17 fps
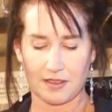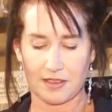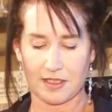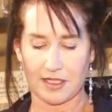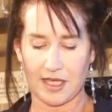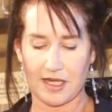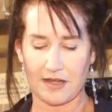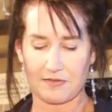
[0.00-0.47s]

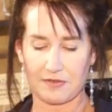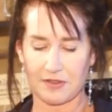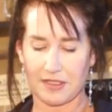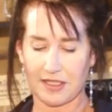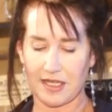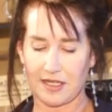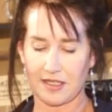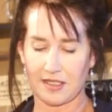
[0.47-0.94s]
Again, I've
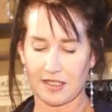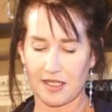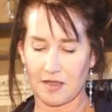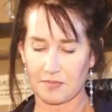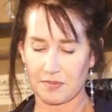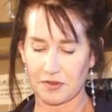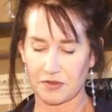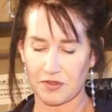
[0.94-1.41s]
only added a
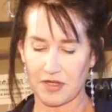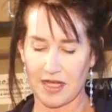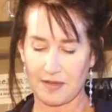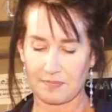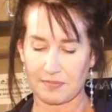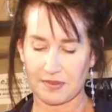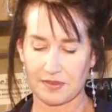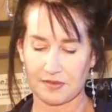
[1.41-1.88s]
couple
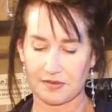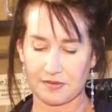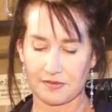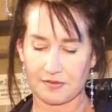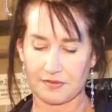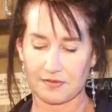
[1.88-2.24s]
drops.